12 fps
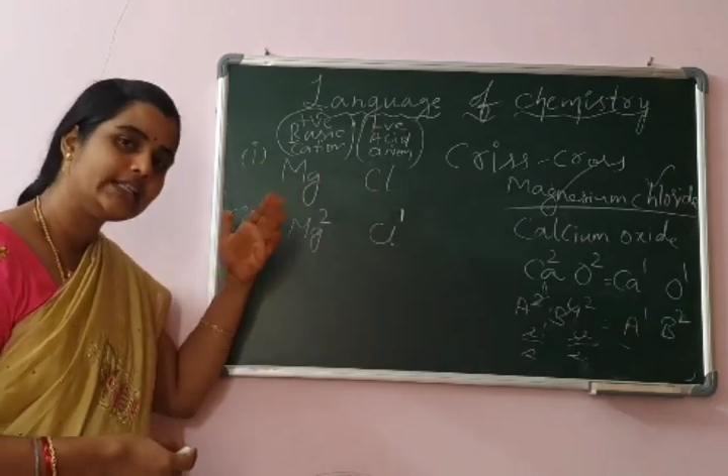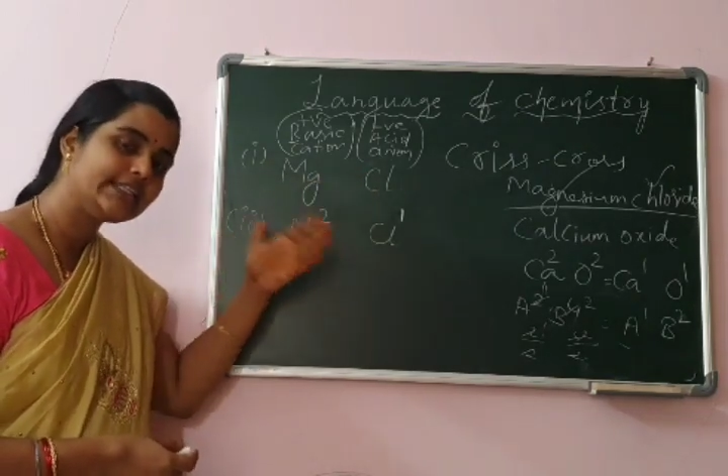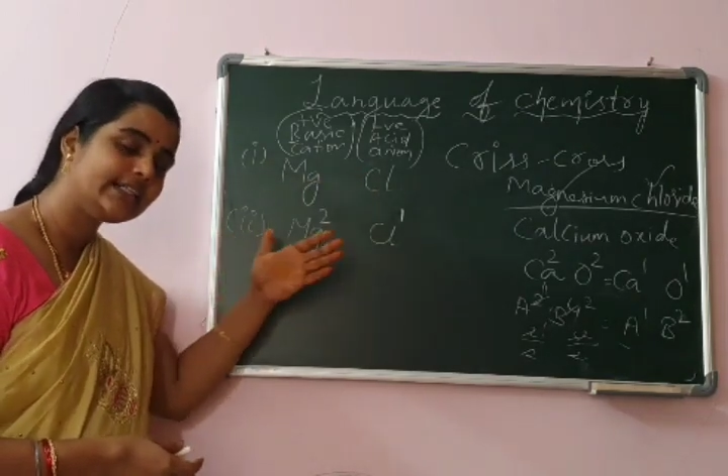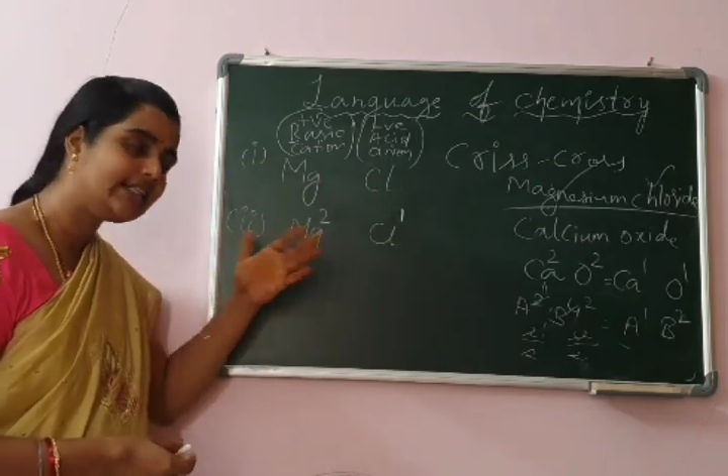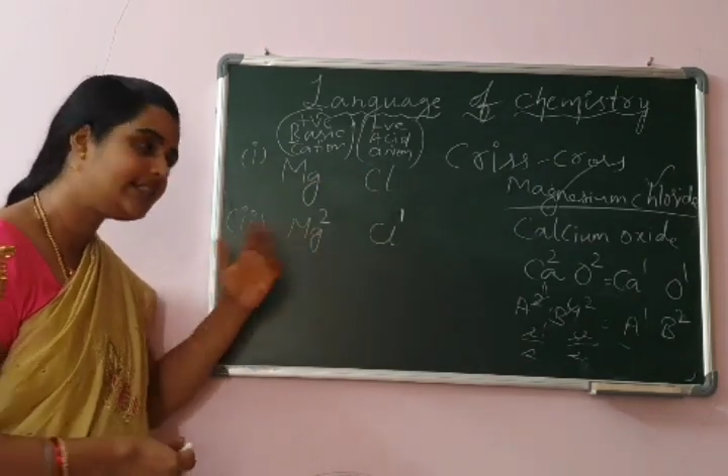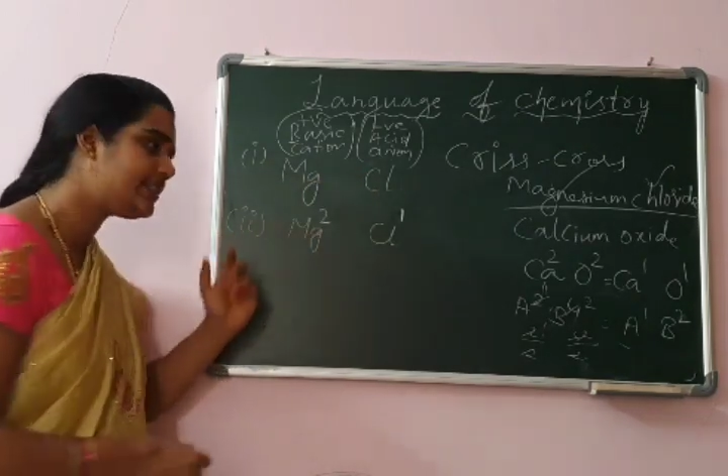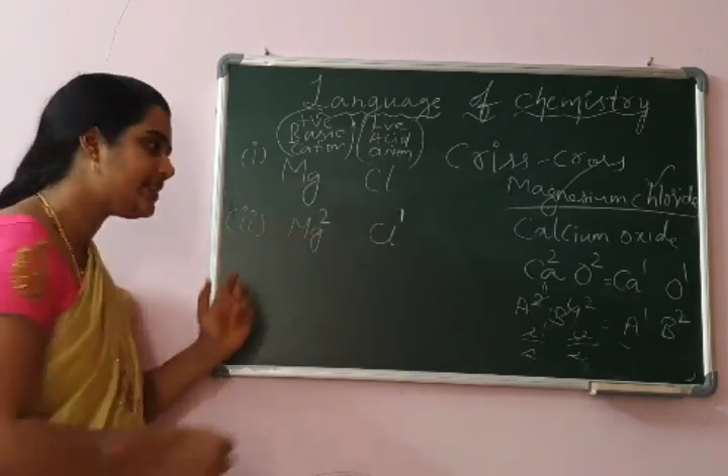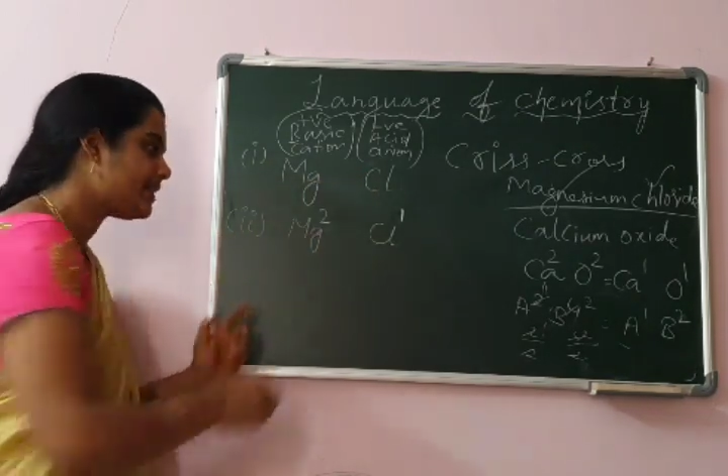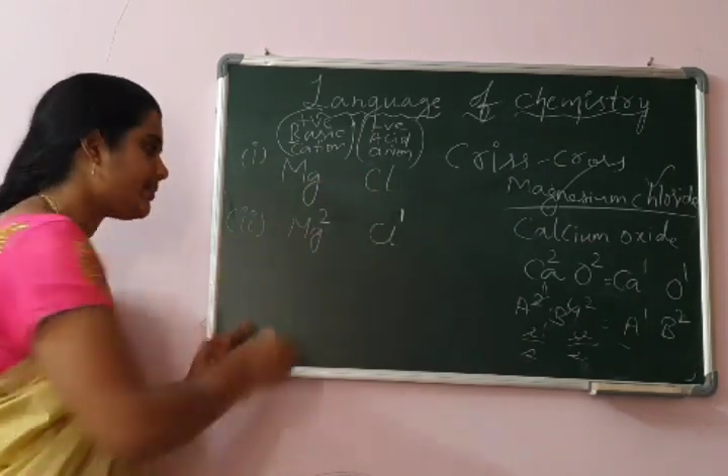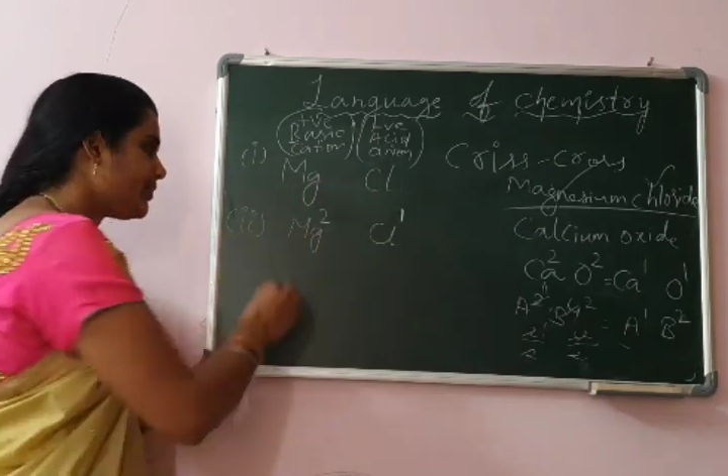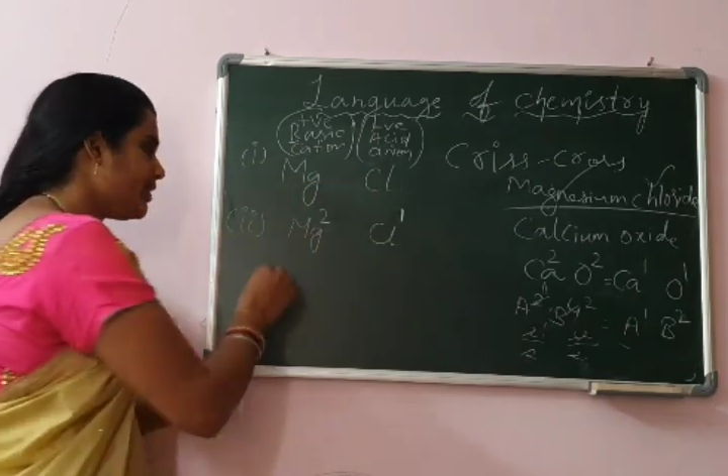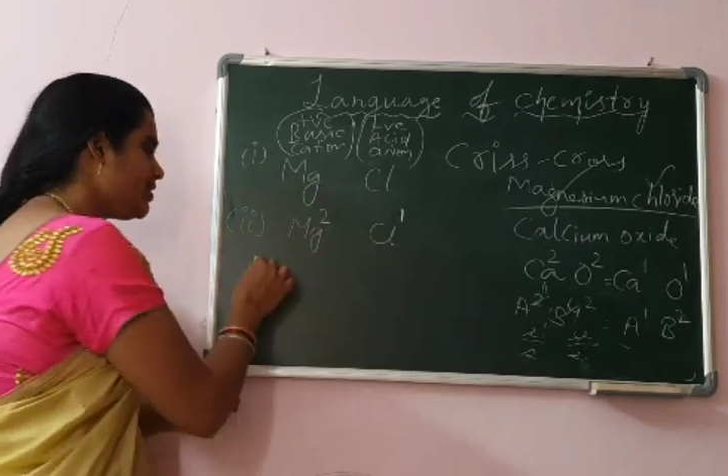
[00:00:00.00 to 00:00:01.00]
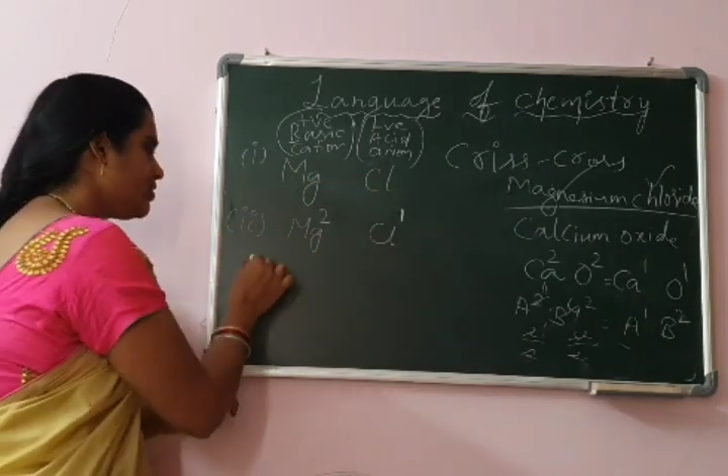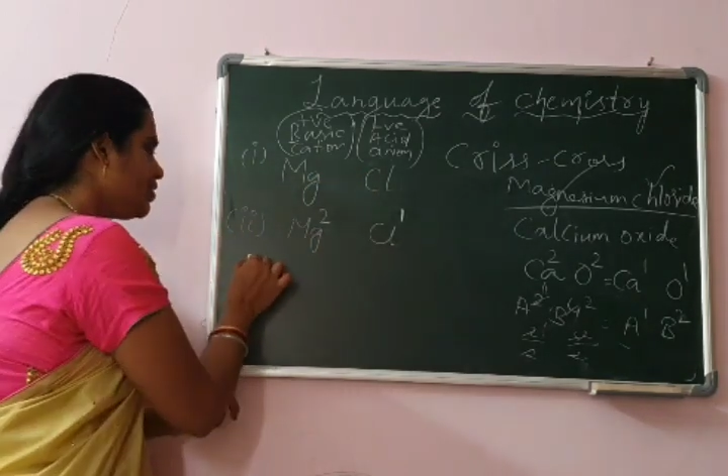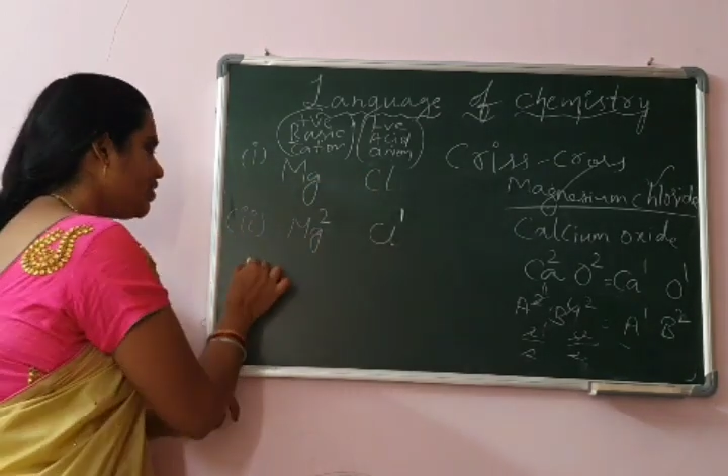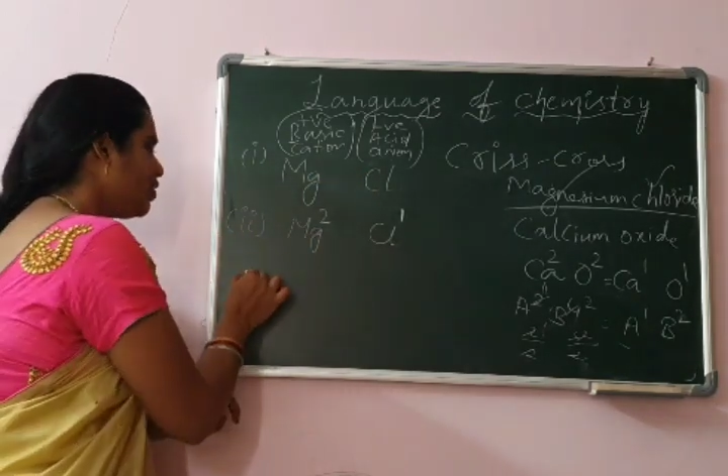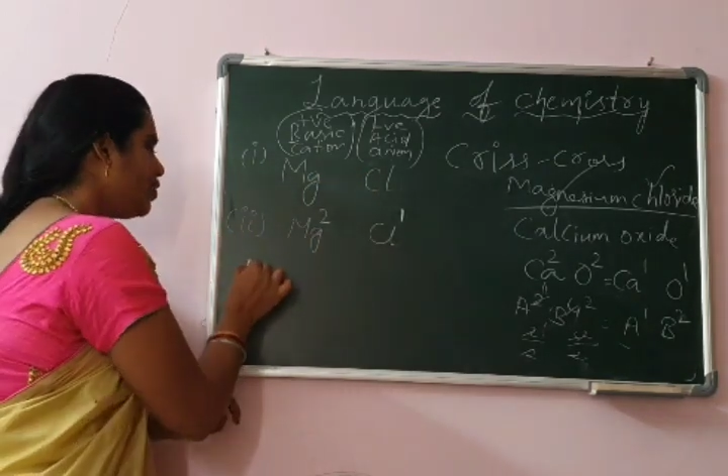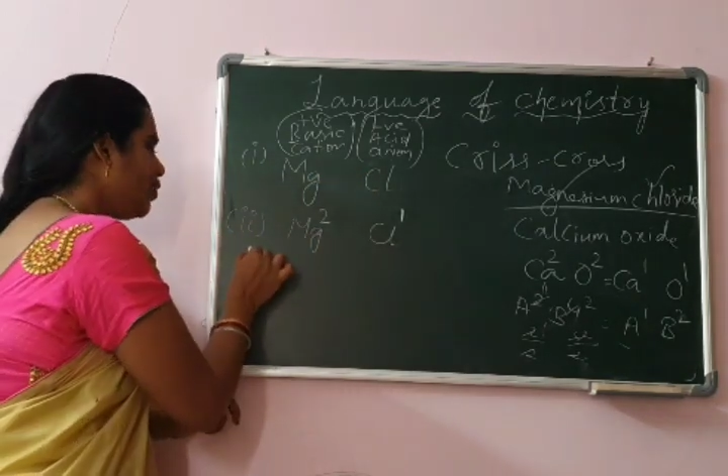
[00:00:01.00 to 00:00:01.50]
Third step is
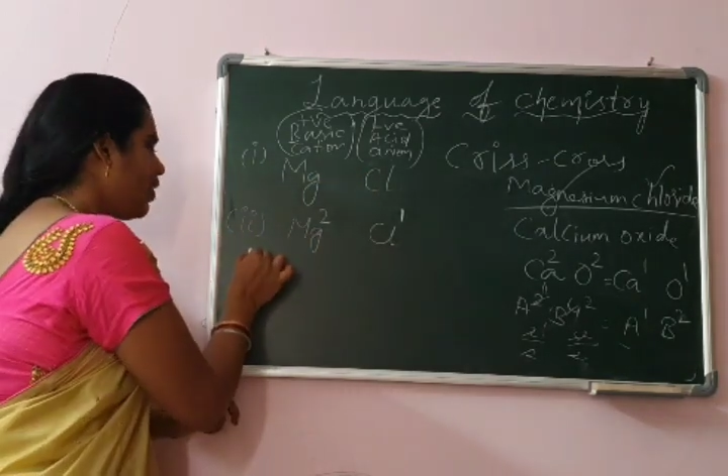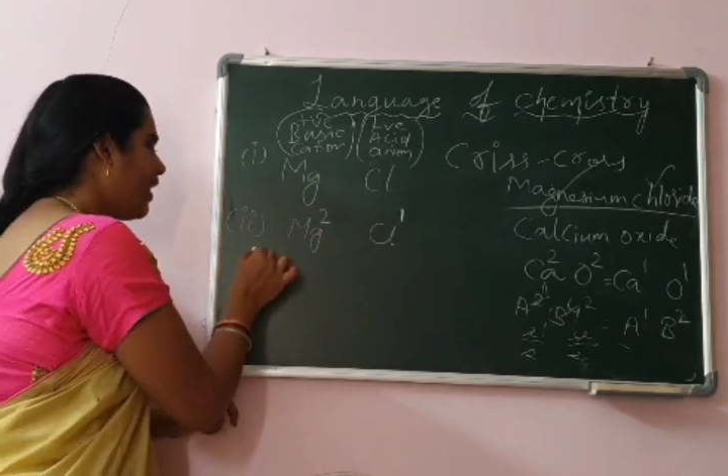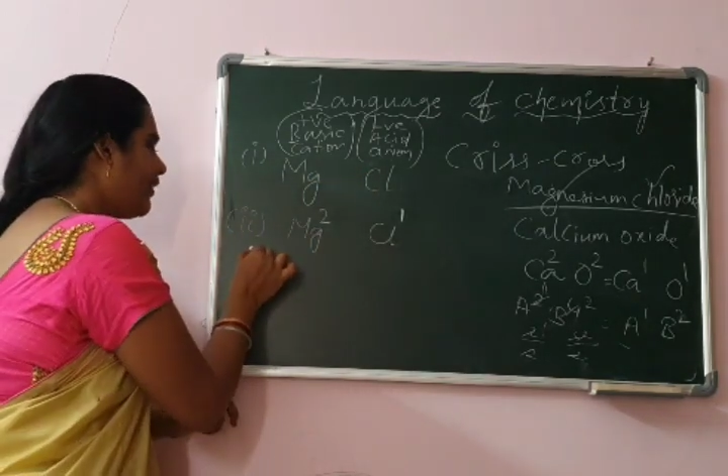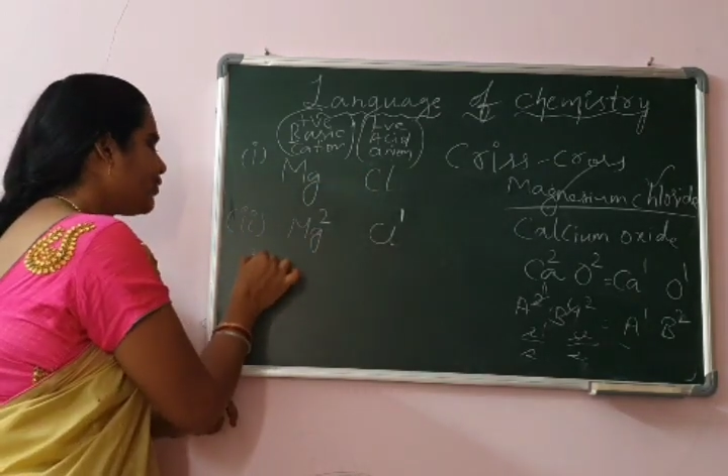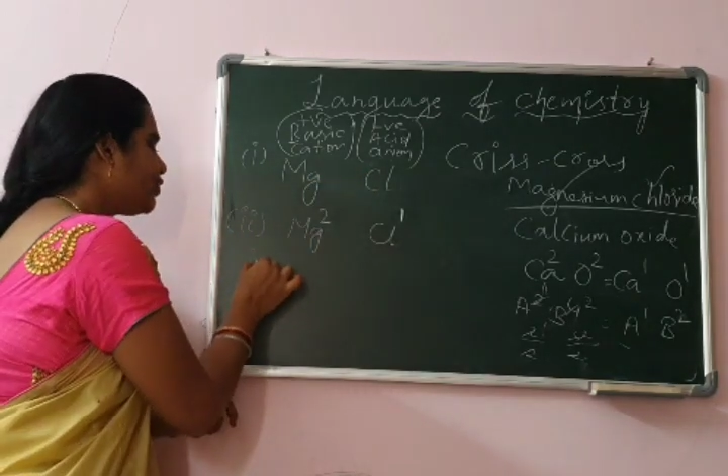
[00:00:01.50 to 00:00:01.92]
you have